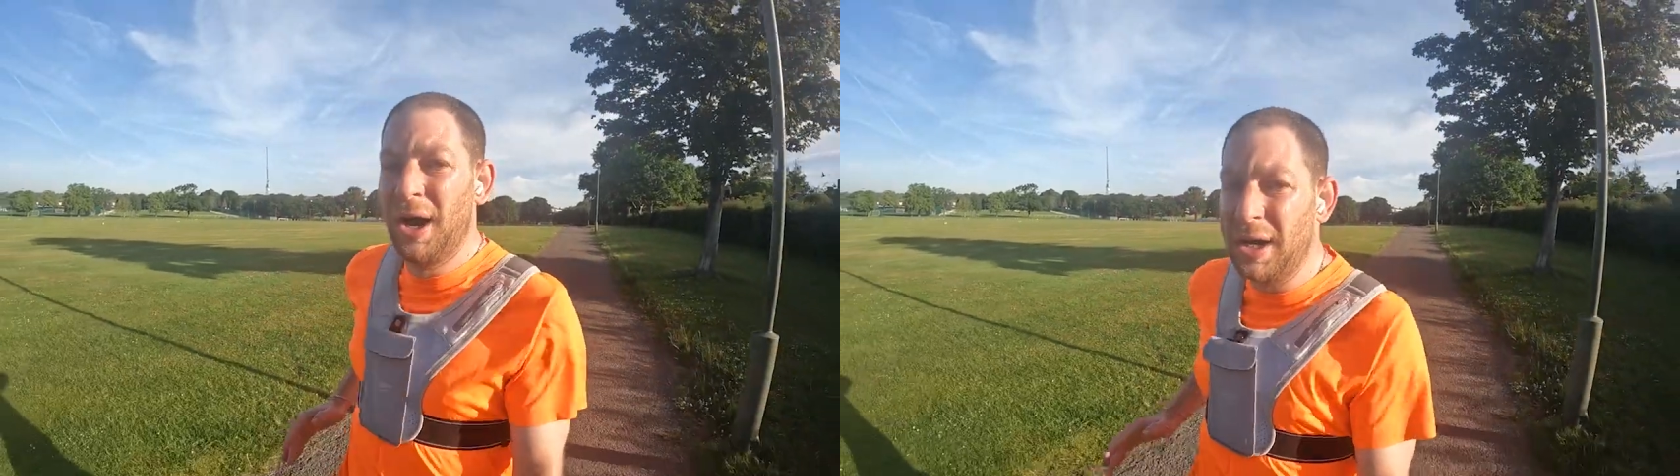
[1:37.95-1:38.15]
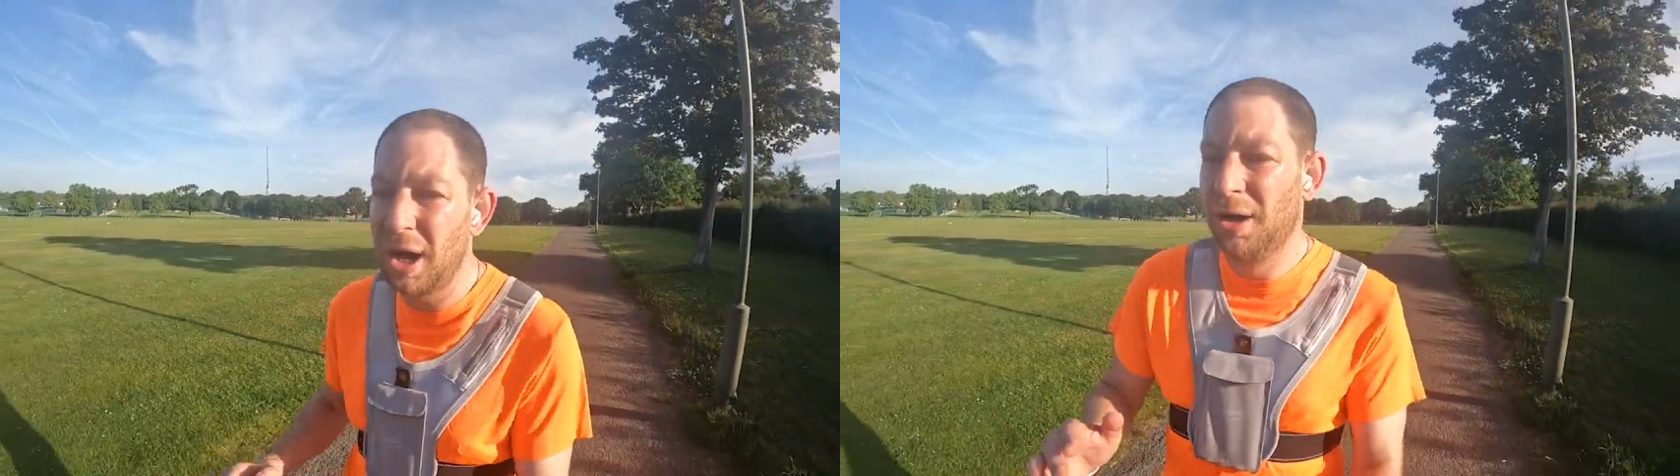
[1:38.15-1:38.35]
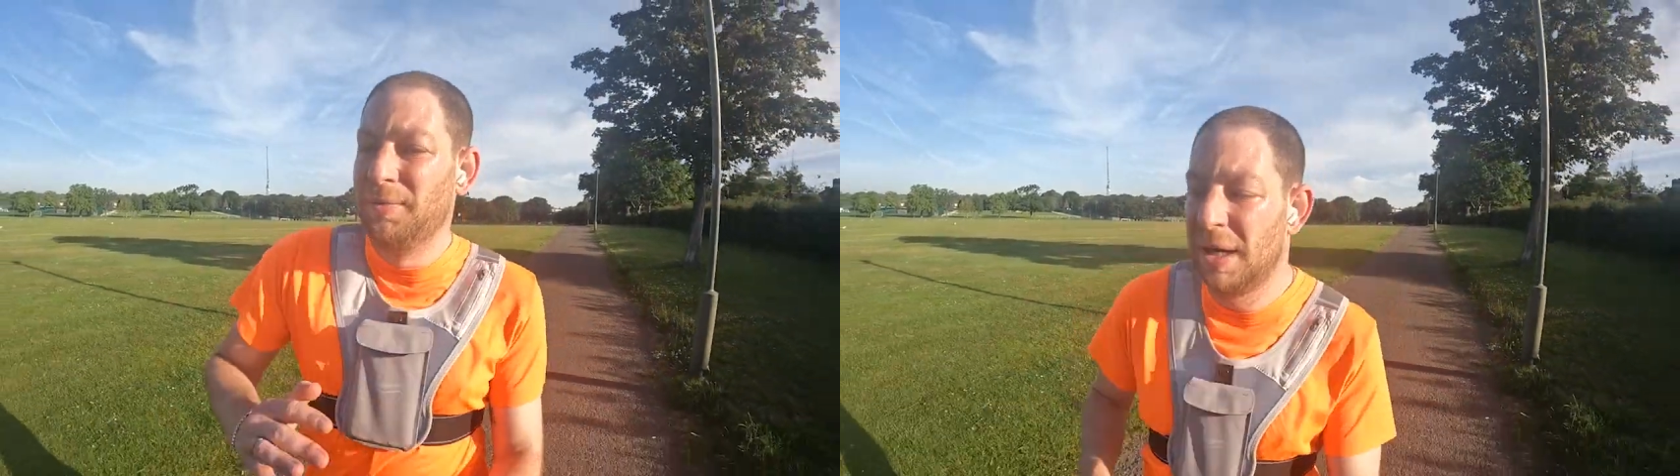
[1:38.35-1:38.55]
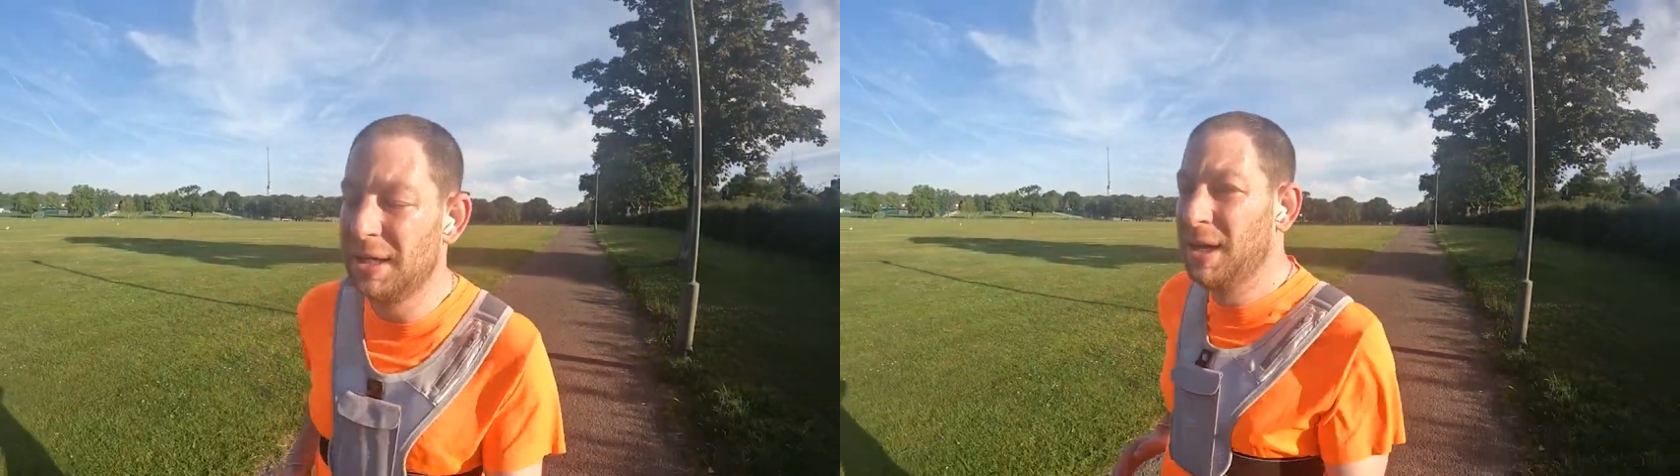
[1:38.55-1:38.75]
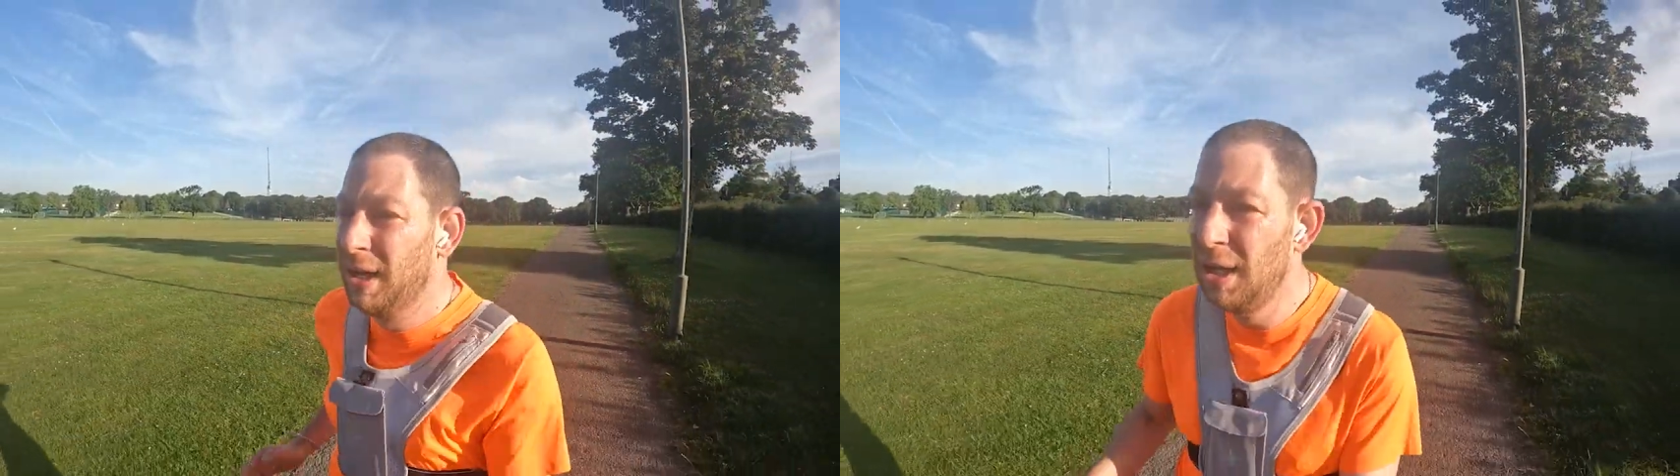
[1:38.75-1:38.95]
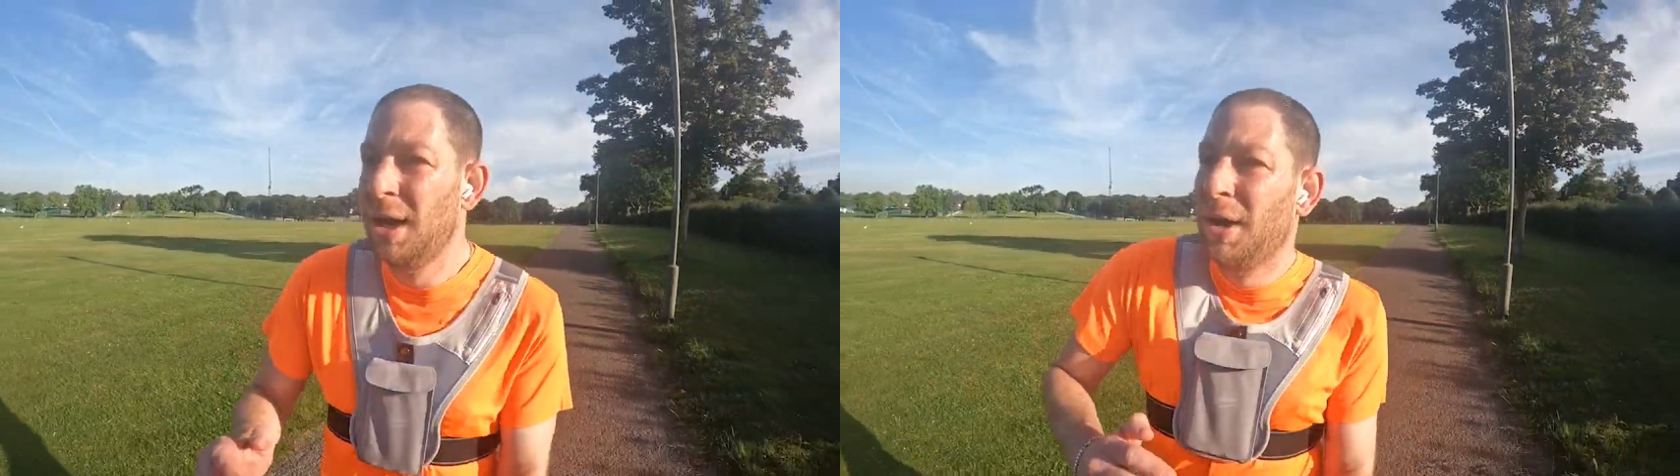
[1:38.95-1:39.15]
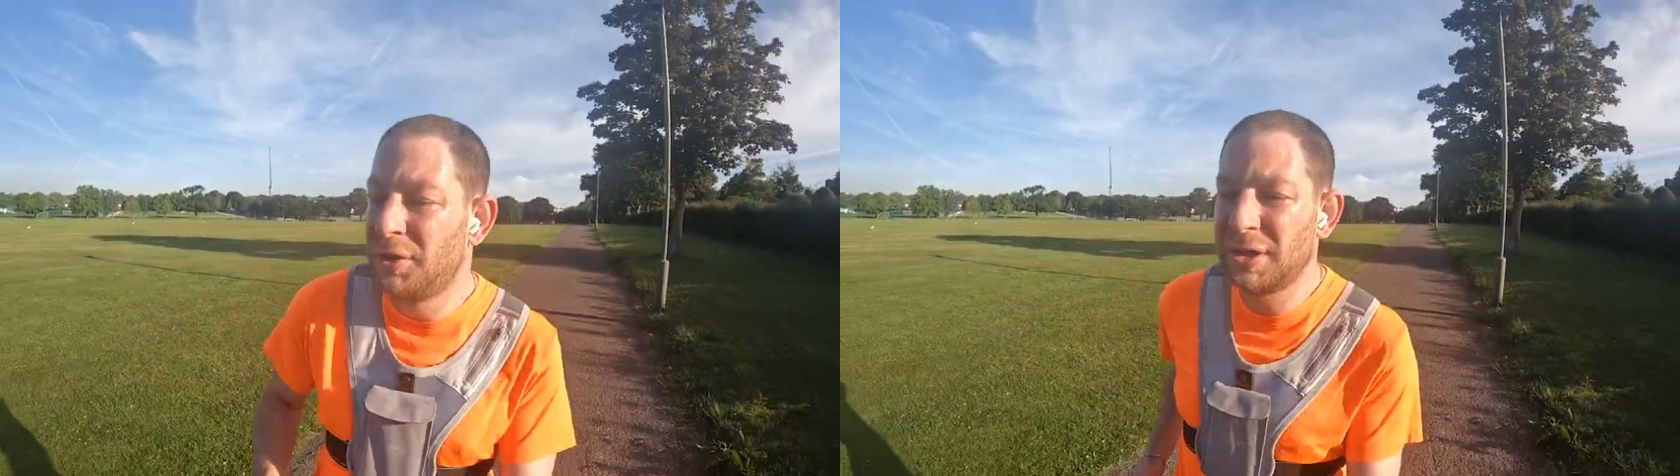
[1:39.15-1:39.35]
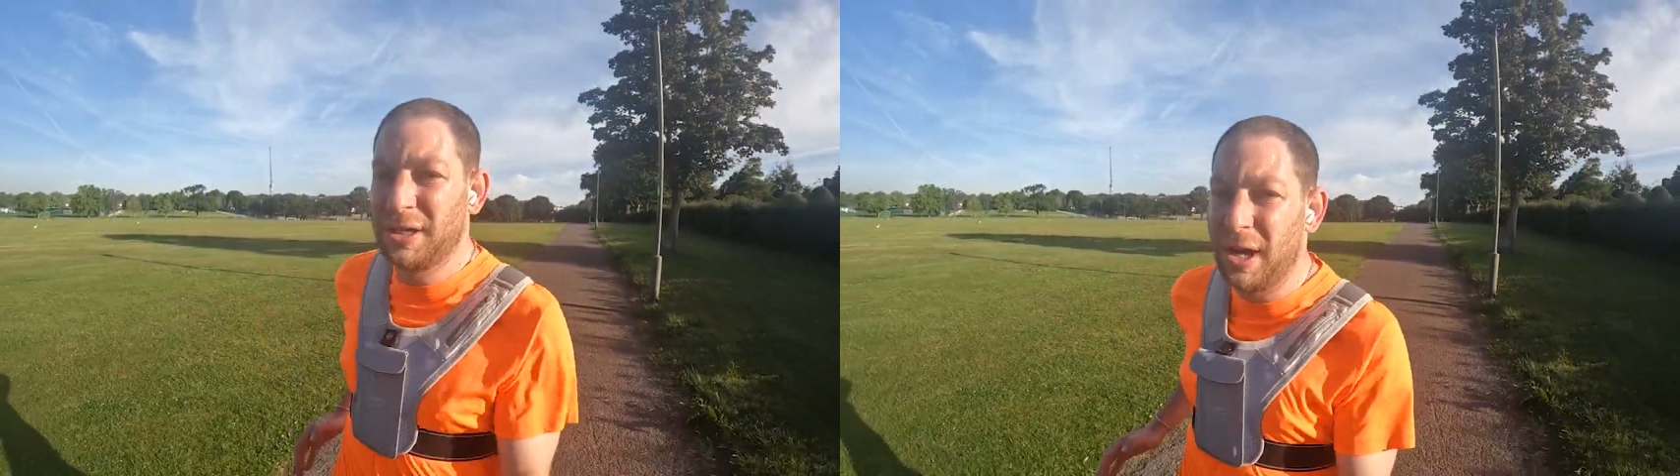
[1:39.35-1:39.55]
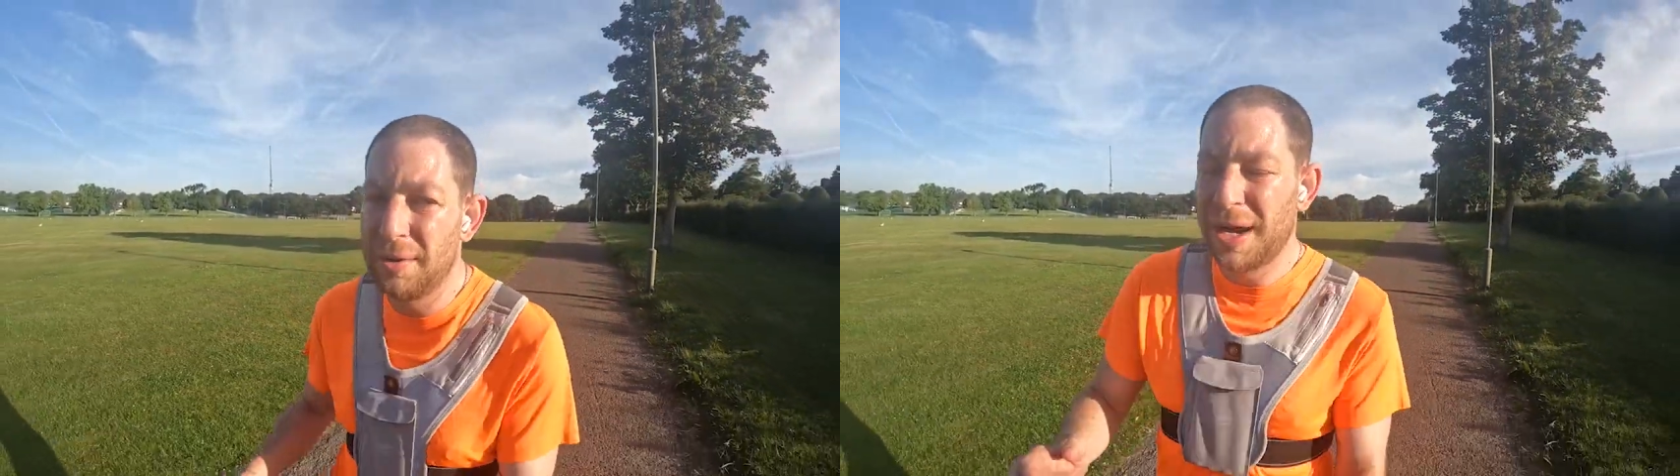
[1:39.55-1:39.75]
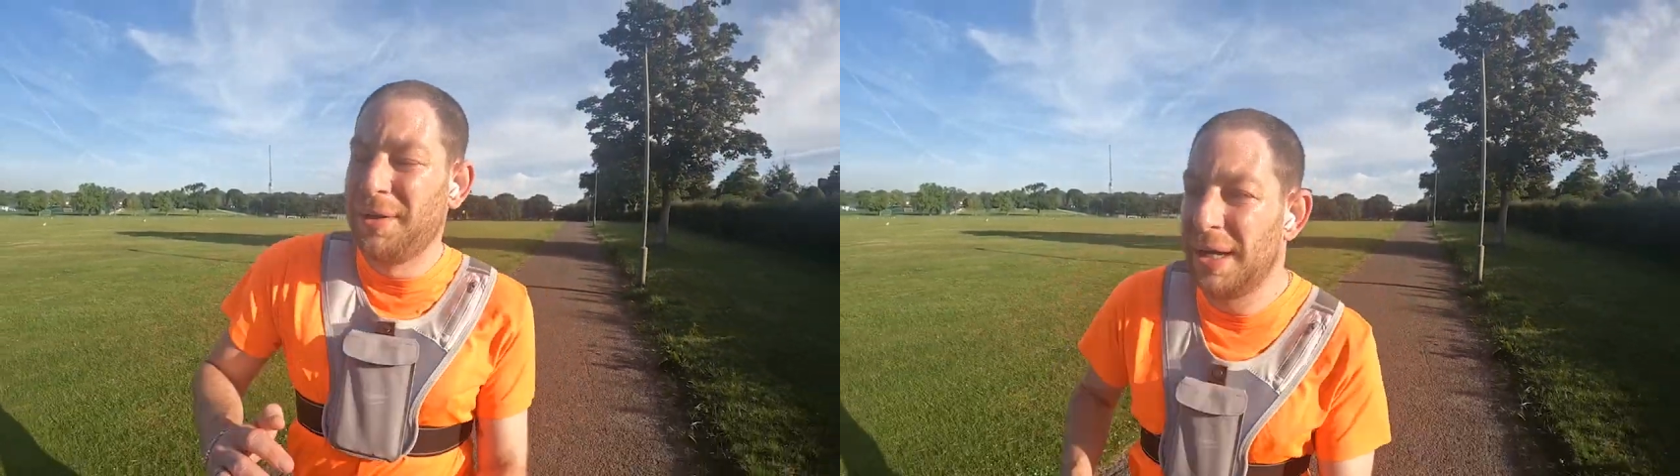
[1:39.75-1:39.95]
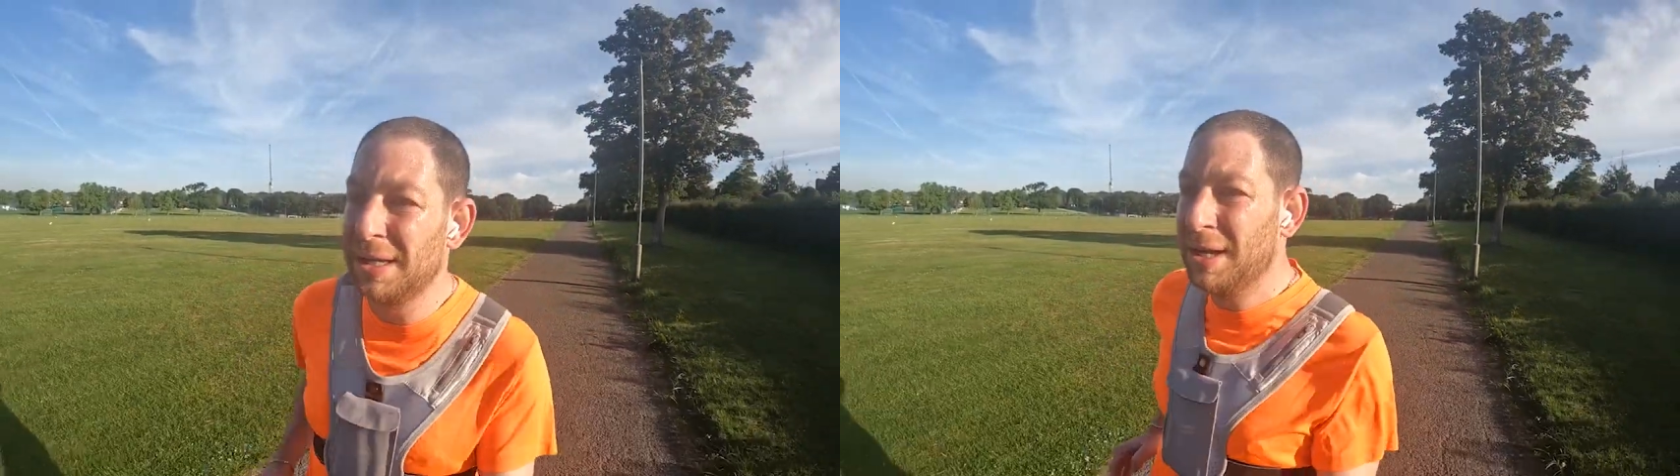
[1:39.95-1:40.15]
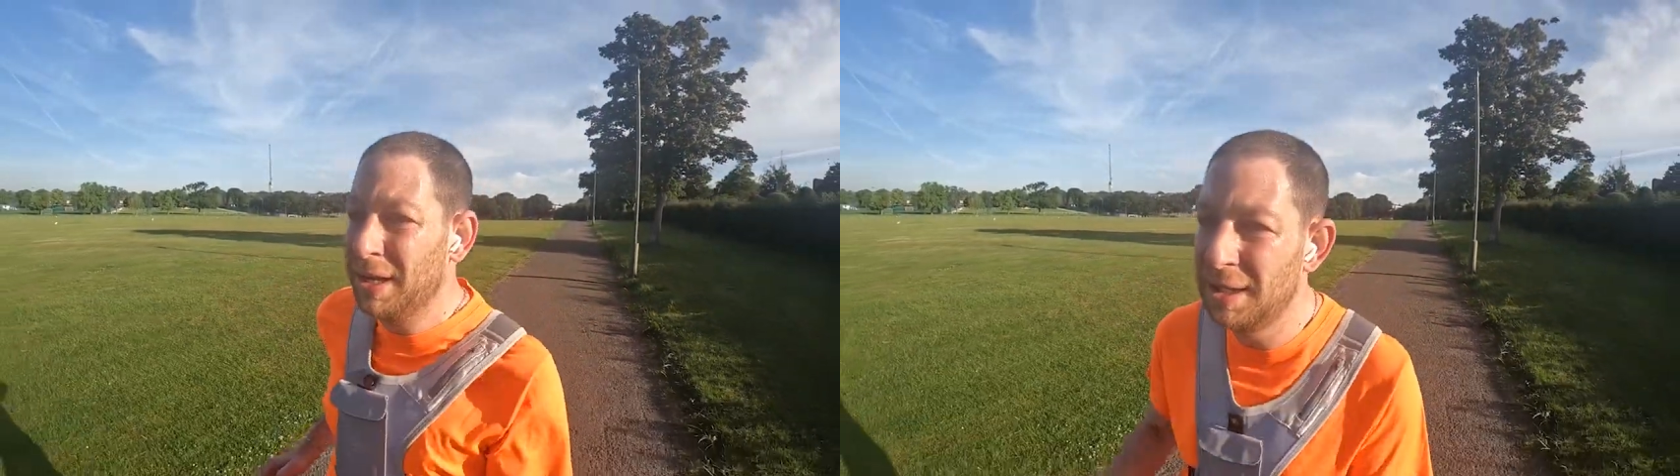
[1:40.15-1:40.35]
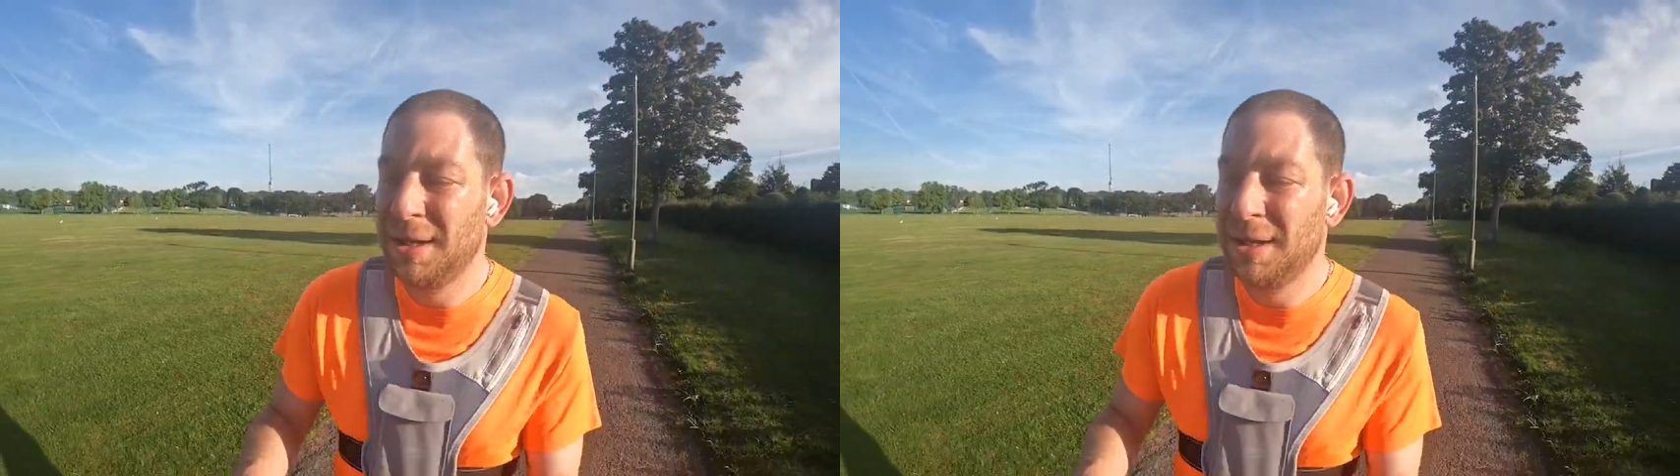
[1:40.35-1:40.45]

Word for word: I can't run, I tried to go out and